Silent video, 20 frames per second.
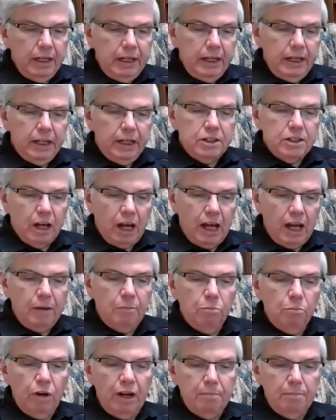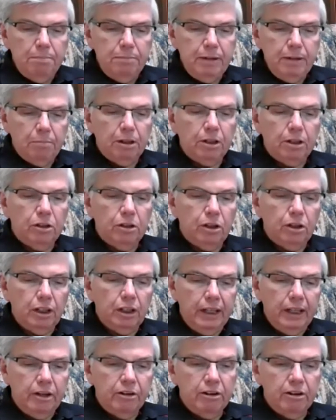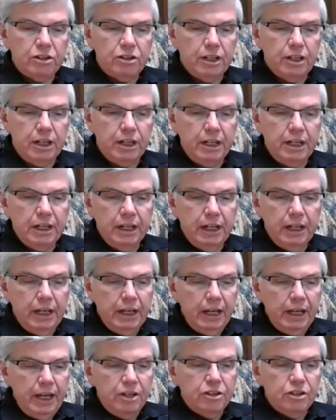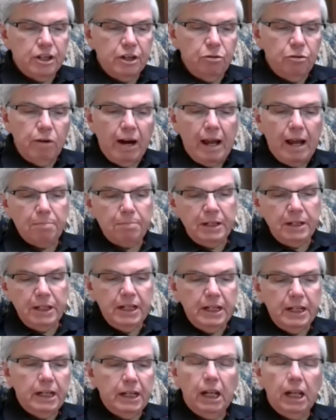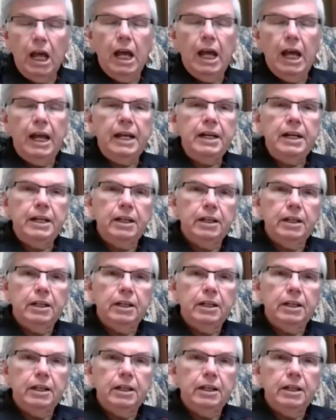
in a time when biblical literacy is in rapid decline,